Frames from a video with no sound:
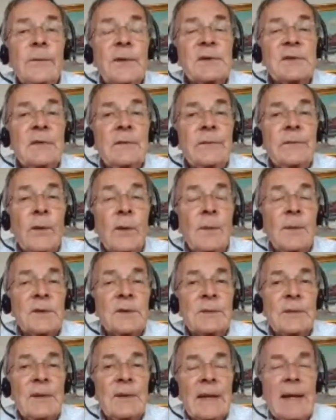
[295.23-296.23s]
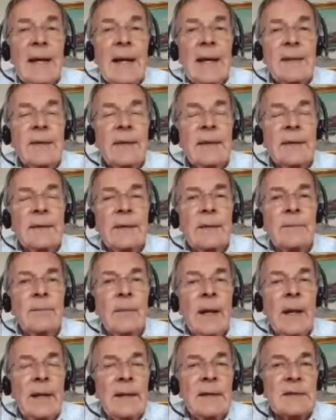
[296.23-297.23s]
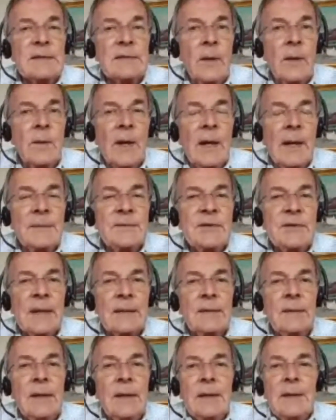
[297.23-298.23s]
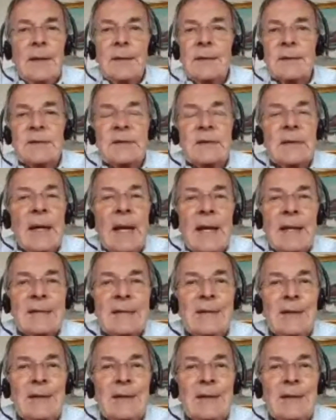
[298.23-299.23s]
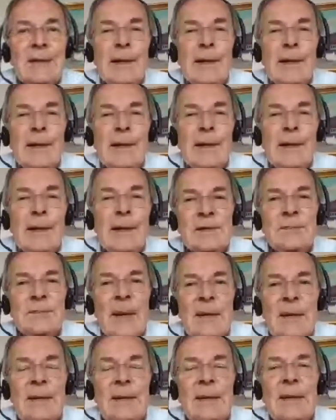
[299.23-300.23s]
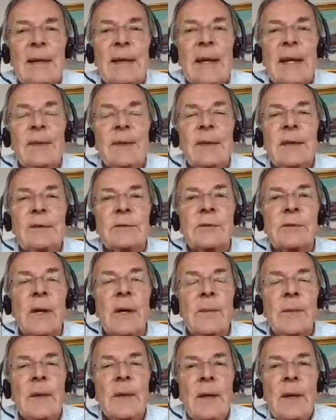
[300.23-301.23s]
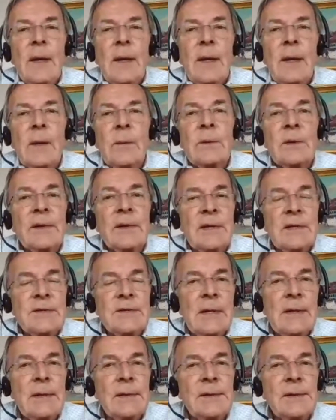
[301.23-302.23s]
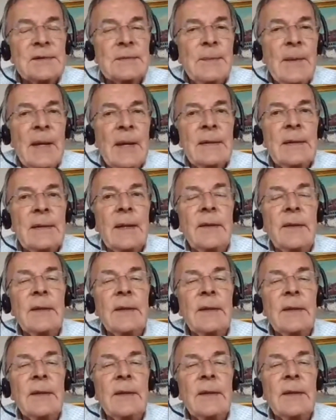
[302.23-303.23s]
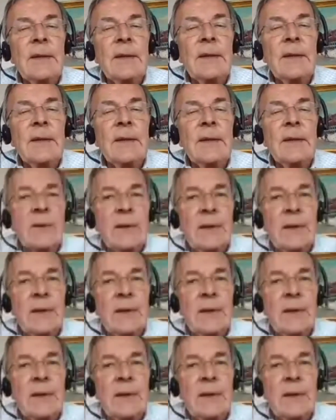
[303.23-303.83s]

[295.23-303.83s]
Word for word: first and foremost, Rick, I think that money is no object. The sky's the limit for spending, and I think Trump will continue to spend. I think he'll go after an